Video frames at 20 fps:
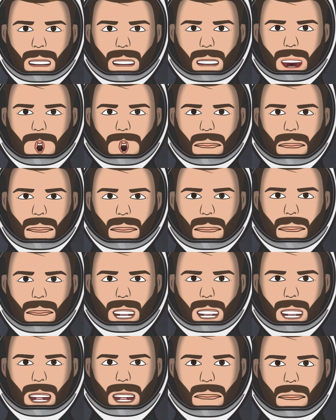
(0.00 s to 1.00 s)
Hello,
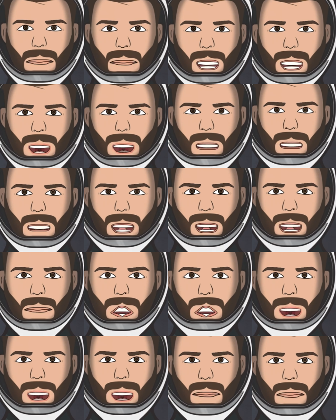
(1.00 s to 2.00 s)
we are the
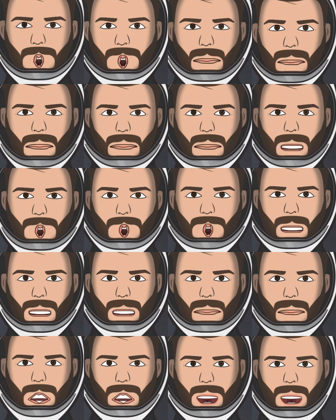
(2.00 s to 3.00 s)
SpaceX fans and welcome
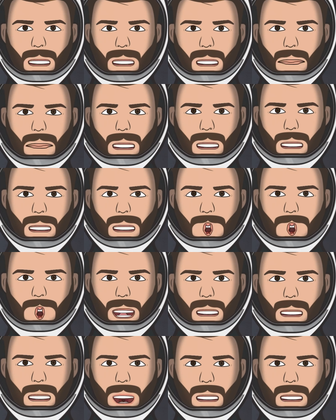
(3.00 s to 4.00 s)
to the SpaceX
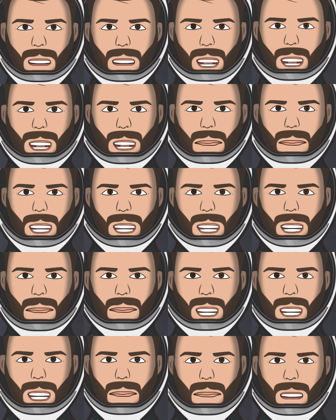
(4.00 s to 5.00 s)
Show, the place where you
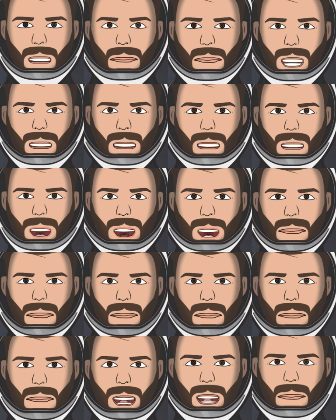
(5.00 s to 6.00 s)
can stay up to
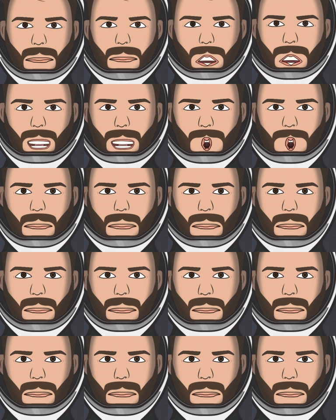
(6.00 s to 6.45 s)
date with everything